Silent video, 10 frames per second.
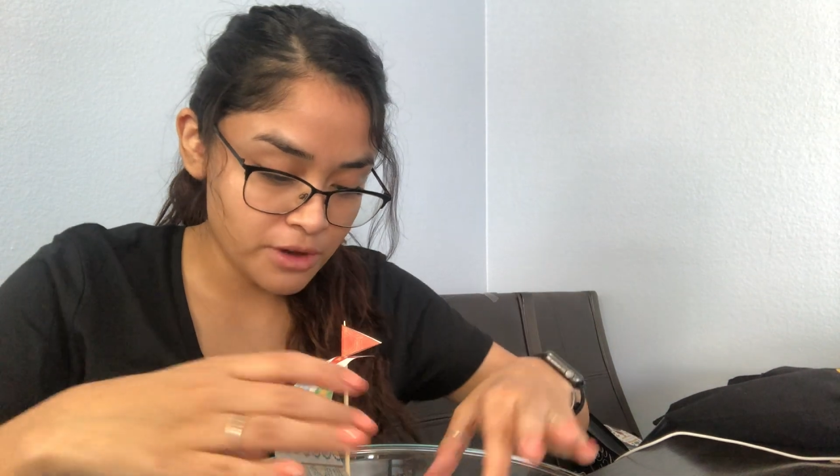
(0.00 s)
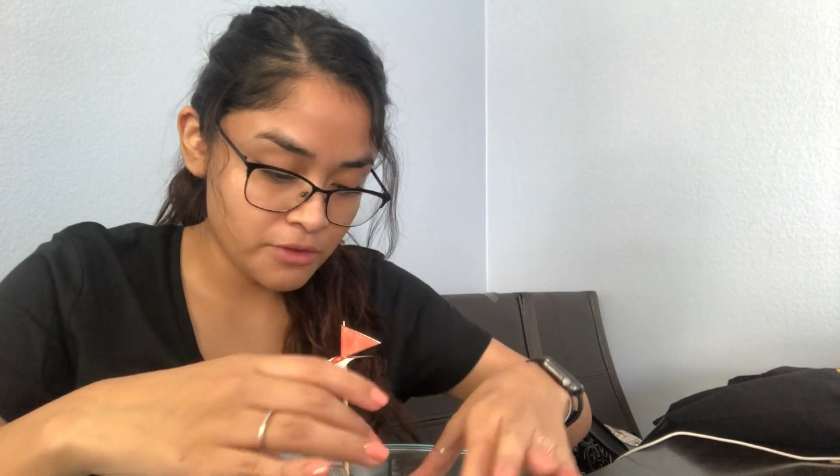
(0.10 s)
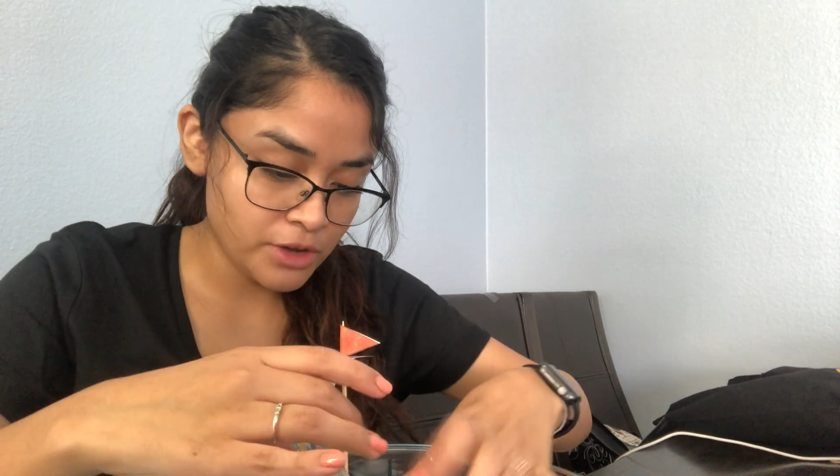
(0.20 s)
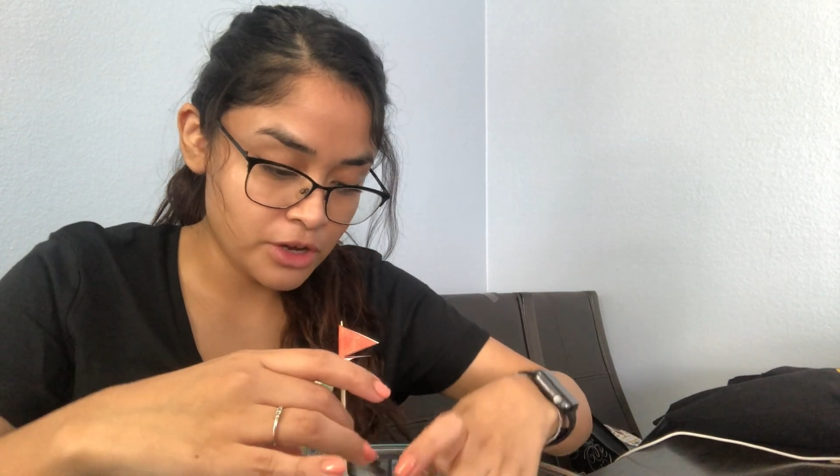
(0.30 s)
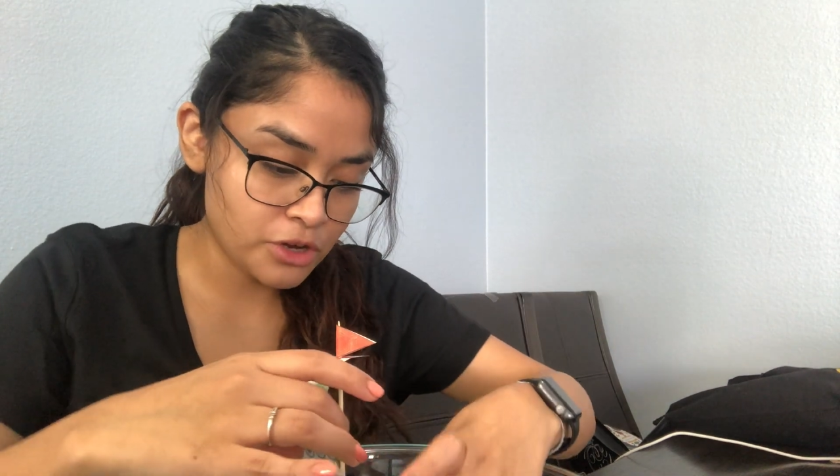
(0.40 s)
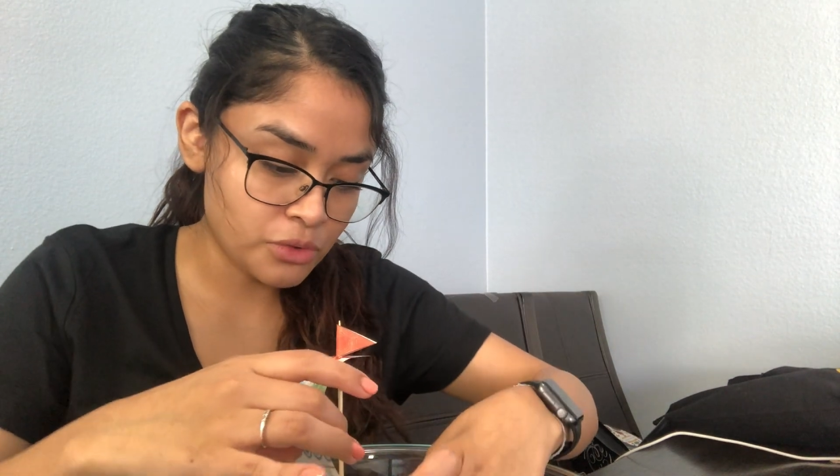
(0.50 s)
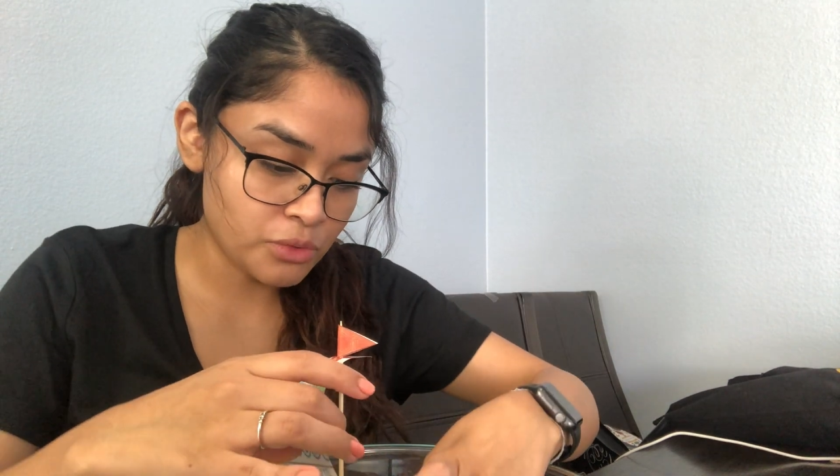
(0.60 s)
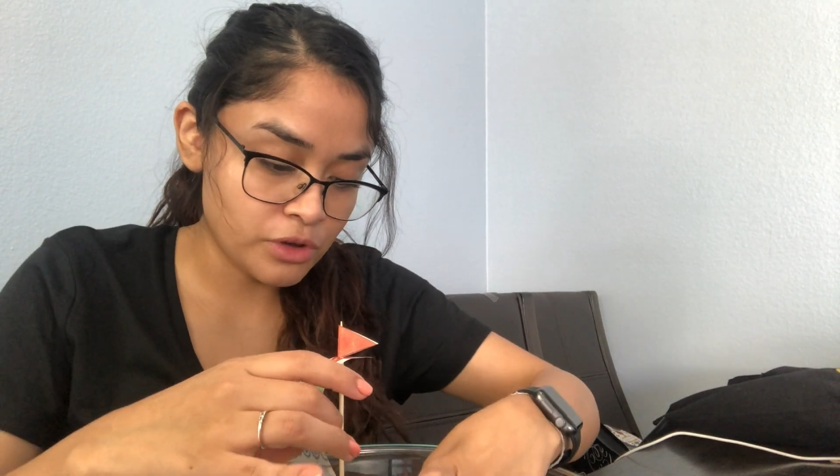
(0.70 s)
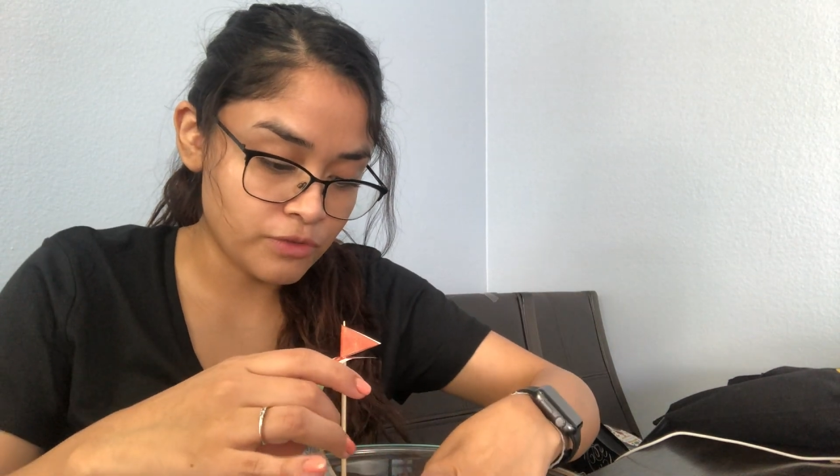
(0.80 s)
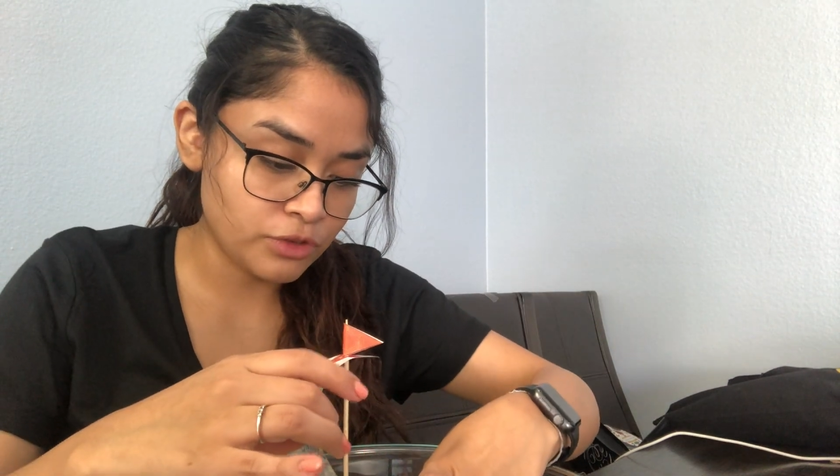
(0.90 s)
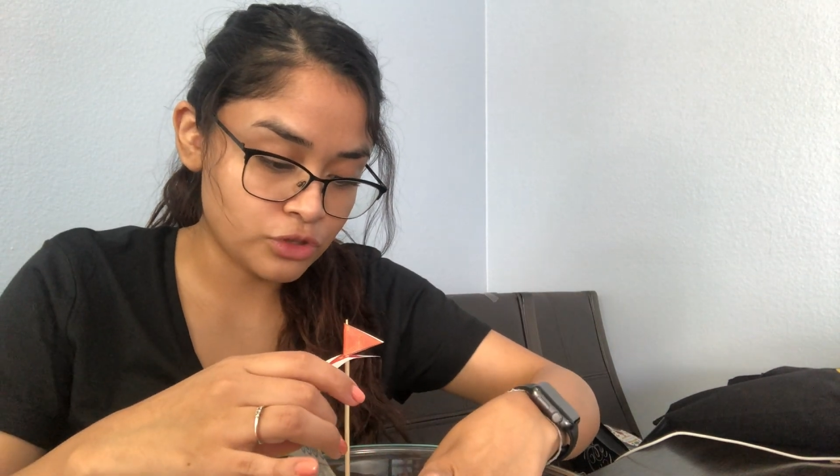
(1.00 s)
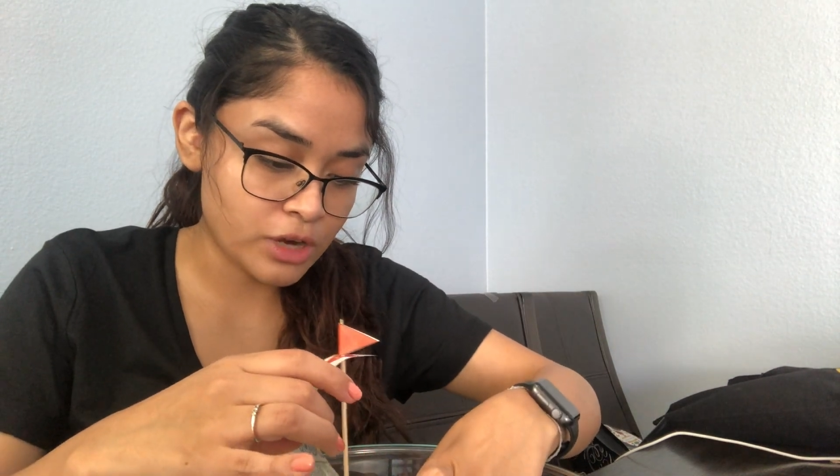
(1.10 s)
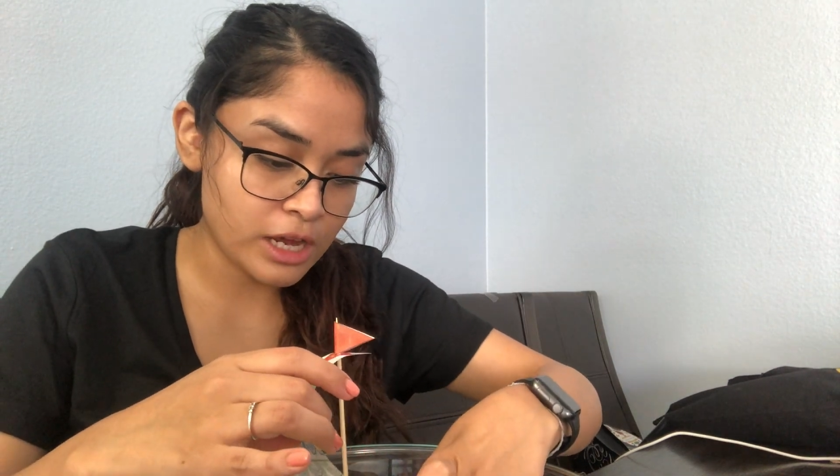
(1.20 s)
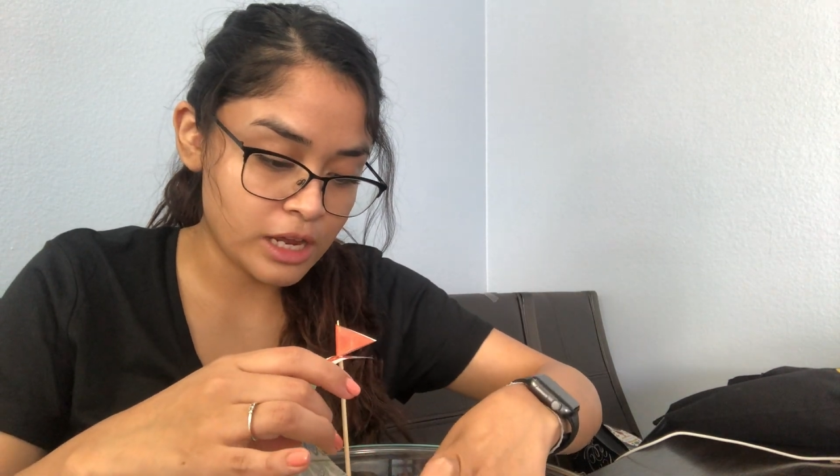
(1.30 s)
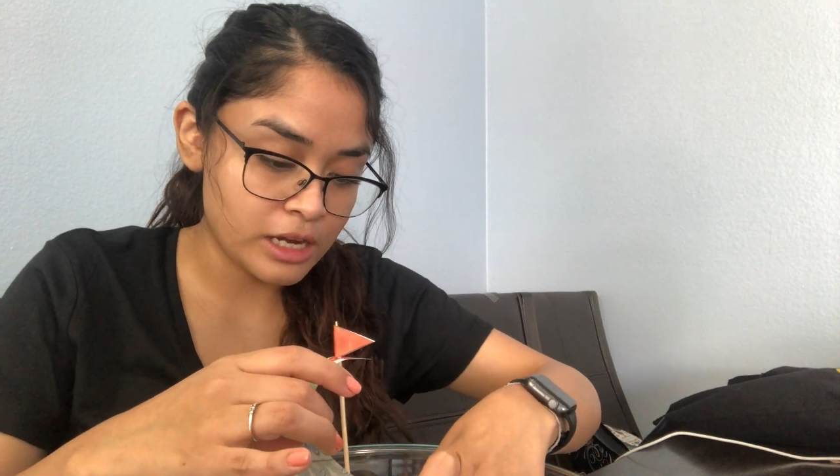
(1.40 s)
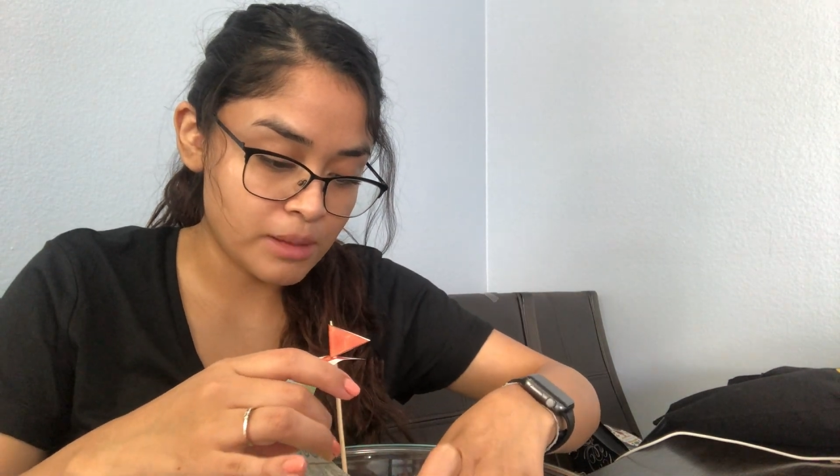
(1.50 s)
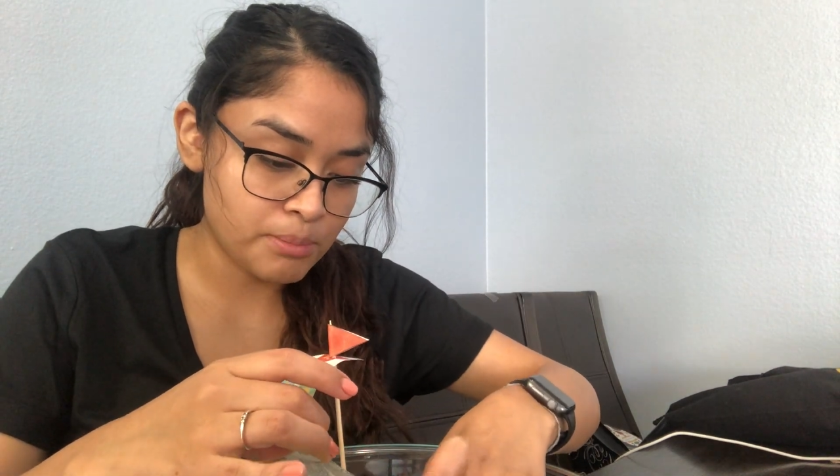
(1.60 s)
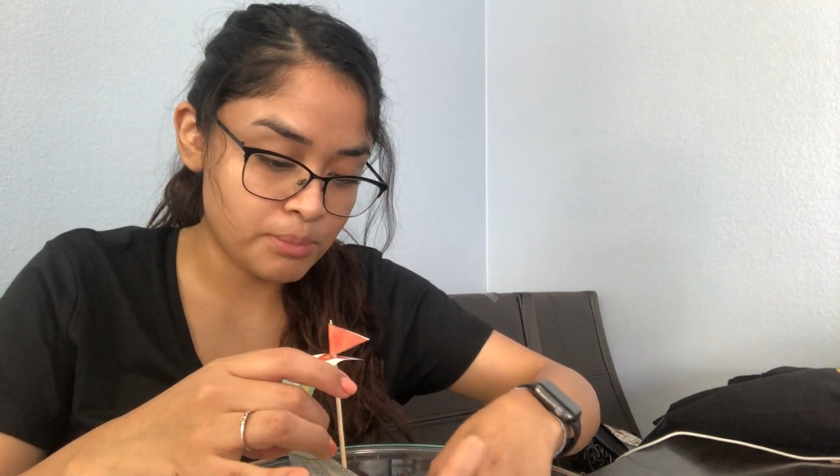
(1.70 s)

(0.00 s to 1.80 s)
very cool if you try it in a